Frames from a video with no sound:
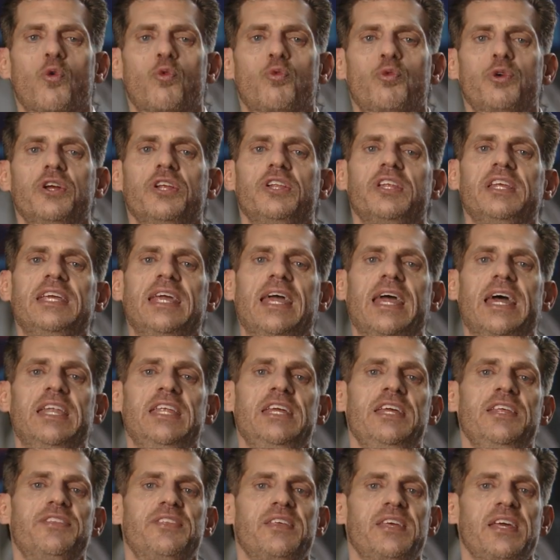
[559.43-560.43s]
Really,
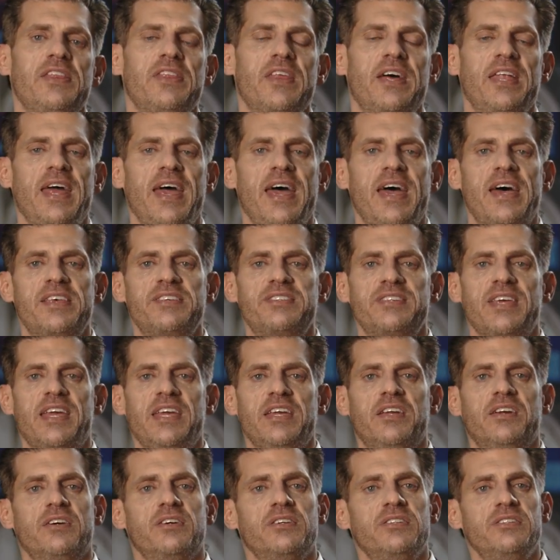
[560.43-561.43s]
anything that has
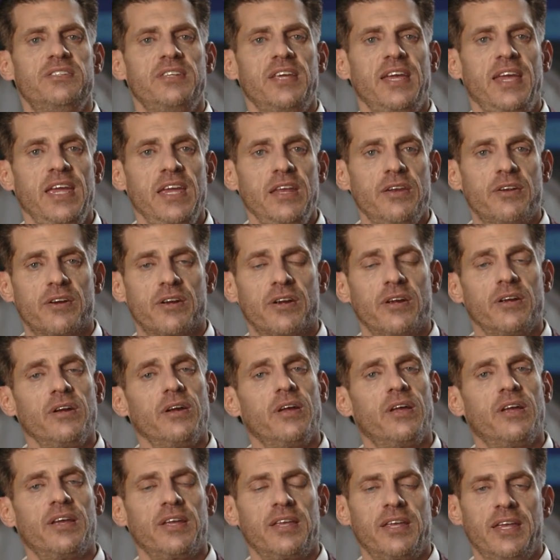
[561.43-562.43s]
a container
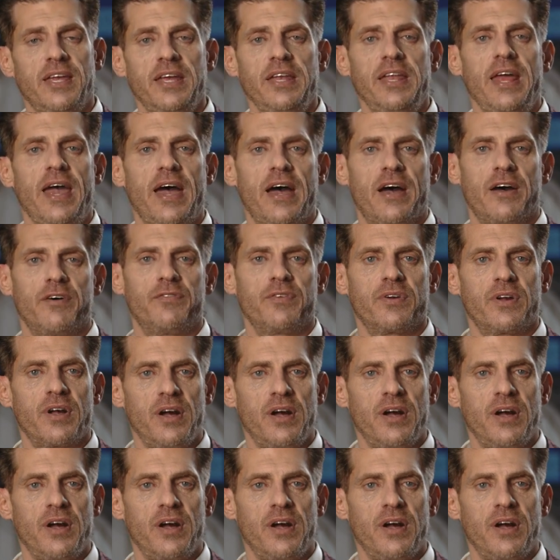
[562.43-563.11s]
can have